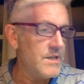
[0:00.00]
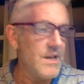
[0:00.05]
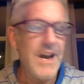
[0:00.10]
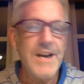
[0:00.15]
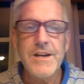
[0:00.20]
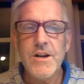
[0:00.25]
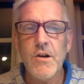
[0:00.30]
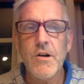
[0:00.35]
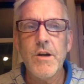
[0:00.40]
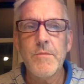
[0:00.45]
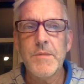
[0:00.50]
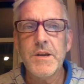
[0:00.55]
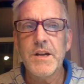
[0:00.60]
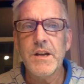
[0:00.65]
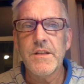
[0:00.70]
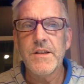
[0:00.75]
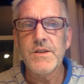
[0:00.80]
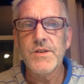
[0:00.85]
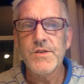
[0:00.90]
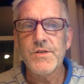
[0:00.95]
I know I'm
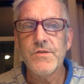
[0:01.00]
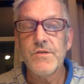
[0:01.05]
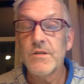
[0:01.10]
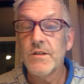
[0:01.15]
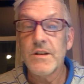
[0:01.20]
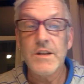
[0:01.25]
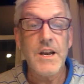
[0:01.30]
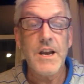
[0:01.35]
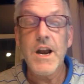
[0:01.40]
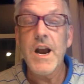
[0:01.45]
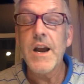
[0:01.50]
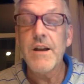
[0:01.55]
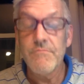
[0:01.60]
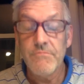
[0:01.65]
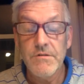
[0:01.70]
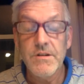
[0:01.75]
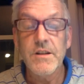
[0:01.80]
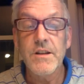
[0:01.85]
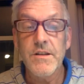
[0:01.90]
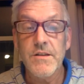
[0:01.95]
getting this to you late. I
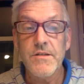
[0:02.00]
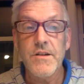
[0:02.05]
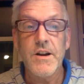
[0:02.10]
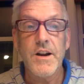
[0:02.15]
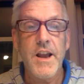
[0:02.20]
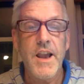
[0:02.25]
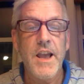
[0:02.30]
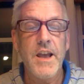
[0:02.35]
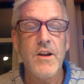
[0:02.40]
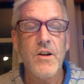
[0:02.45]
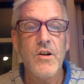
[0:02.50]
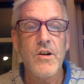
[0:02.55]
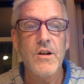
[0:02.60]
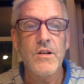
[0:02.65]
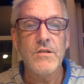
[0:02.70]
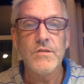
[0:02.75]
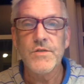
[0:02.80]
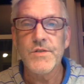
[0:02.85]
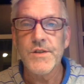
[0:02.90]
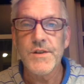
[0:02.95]
really thought I had
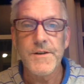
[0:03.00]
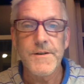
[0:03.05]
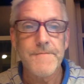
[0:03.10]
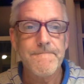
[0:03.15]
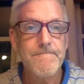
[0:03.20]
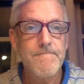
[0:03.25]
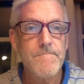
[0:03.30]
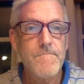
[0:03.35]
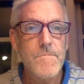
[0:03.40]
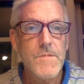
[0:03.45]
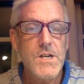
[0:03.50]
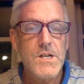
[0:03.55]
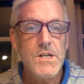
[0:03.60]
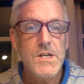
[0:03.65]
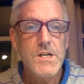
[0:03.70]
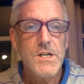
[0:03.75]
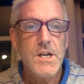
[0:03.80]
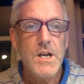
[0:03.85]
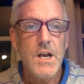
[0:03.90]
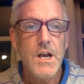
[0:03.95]
articles there.
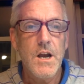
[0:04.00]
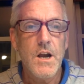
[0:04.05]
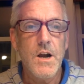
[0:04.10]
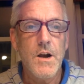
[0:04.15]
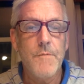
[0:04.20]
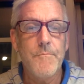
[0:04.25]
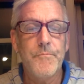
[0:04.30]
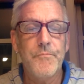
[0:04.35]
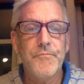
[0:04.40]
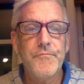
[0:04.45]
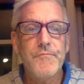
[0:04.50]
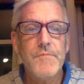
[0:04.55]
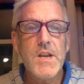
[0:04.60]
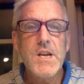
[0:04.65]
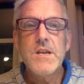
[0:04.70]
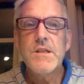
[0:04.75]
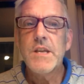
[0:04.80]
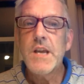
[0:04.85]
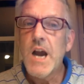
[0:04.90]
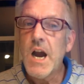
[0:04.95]

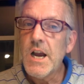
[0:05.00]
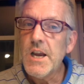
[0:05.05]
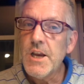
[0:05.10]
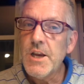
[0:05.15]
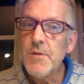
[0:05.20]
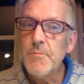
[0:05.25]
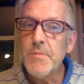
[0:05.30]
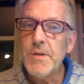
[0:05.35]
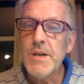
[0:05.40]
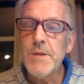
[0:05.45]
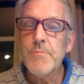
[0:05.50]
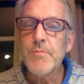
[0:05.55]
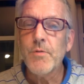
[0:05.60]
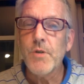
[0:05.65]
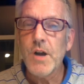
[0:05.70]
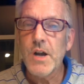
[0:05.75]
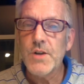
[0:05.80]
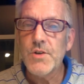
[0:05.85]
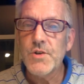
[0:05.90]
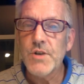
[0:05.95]
The IEP
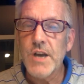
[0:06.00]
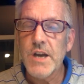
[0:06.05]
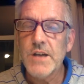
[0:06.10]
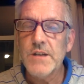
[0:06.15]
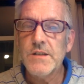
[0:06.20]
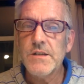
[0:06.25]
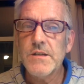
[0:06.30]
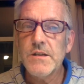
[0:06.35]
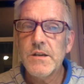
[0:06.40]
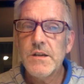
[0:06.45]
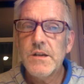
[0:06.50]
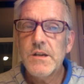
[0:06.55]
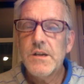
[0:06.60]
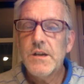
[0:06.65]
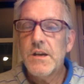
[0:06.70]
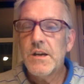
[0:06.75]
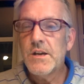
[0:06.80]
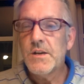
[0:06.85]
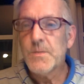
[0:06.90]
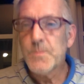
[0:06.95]
project
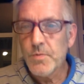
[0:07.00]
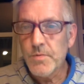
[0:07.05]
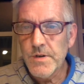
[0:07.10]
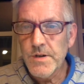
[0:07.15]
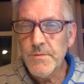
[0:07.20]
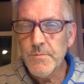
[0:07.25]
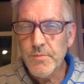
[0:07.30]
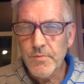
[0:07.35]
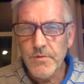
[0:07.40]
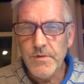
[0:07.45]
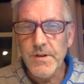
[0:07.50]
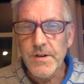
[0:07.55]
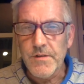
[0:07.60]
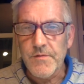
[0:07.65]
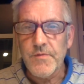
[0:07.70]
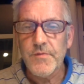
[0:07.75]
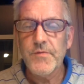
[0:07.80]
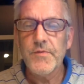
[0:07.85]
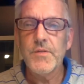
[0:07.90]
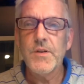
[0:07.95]
is pretty
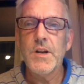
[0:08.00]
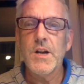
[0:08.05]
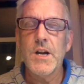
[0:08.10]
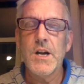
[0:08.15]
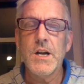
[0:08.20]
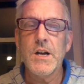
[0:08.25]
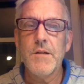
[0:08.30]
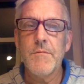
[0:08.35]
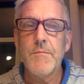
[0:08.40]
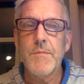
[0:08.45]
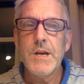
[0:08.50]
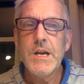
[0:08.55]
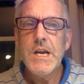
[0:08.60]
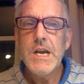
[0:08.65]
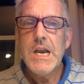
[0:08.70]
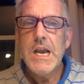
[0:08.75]
brief. I'm